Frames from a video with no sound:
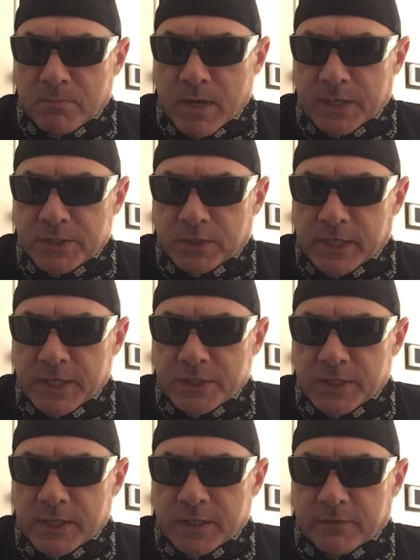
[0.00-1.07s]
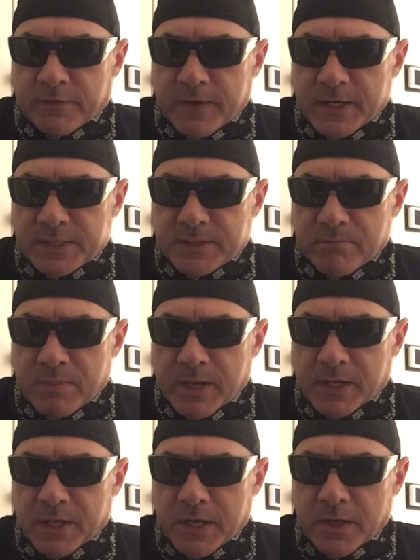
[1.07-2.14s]
modulation interface
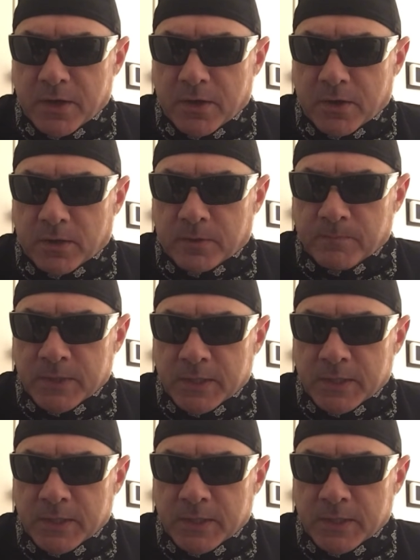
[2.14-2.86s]
embedded in the hull